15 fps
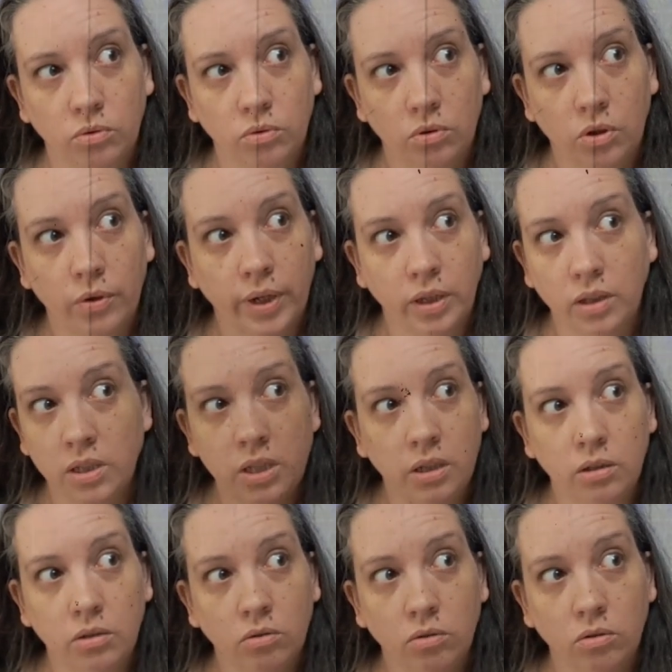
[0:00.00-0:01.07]
Okay, that's it.
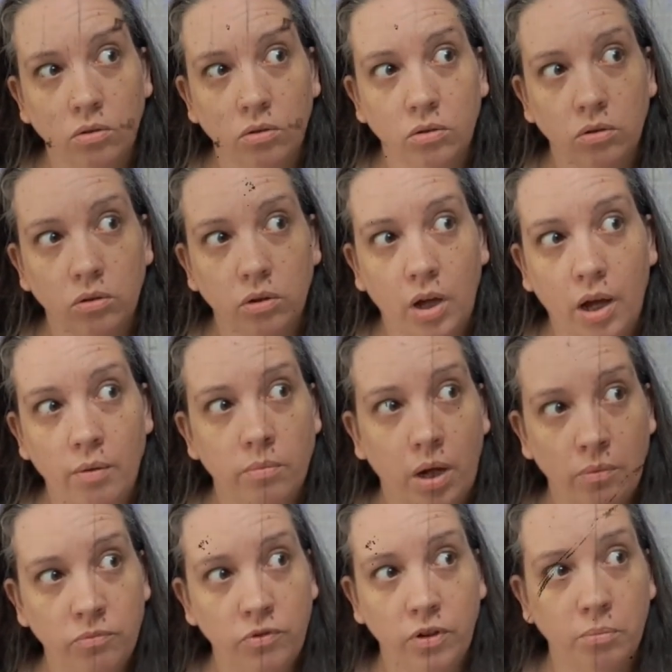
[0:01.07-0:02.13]
I'm
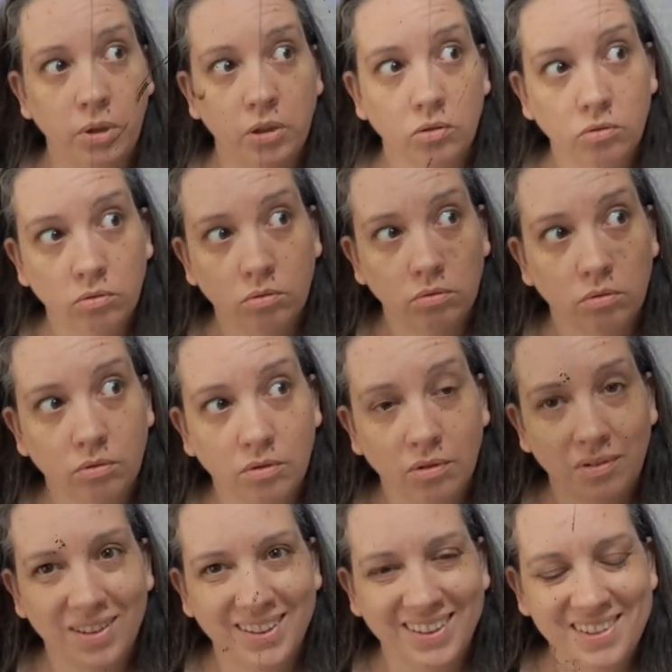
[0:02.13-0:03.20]
filming.
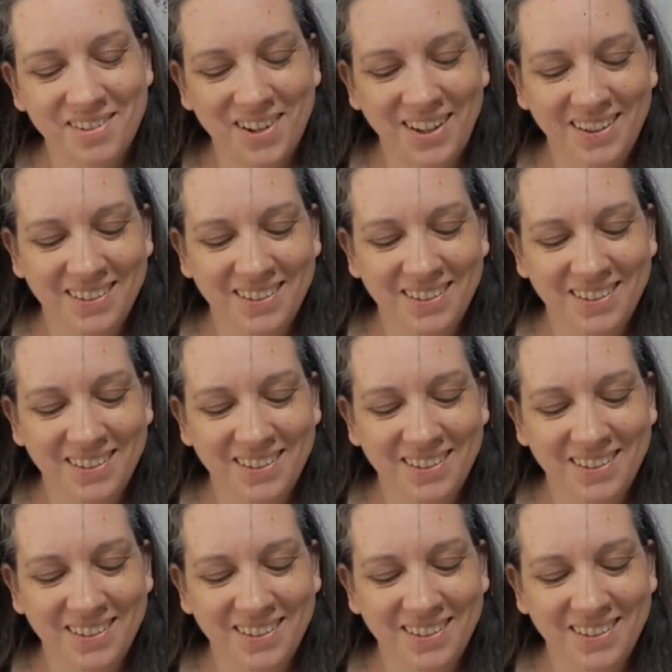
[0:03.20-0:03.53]
It's okay.